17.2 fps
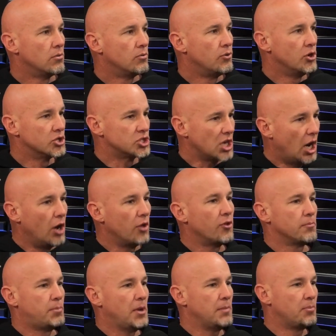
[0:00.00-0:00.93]
There's
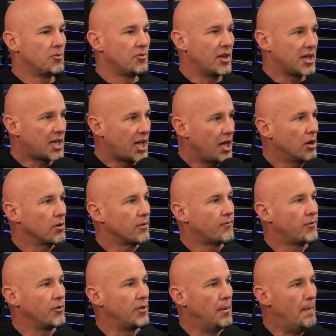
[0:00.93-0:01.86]
other people that care
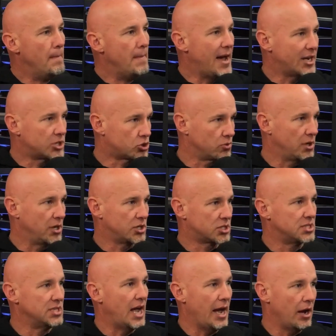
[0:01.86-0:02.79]
for the
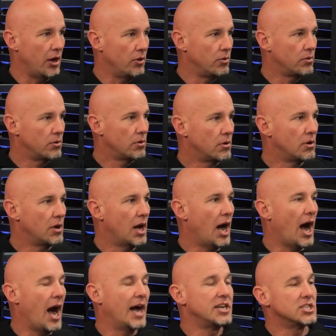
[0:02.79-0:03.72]
metrics now. Yeah.
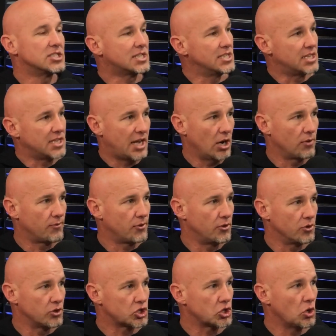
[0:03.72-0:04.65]
Right. I just get to right. care
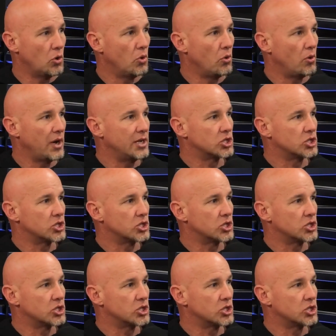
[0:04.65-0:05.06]
for their soul.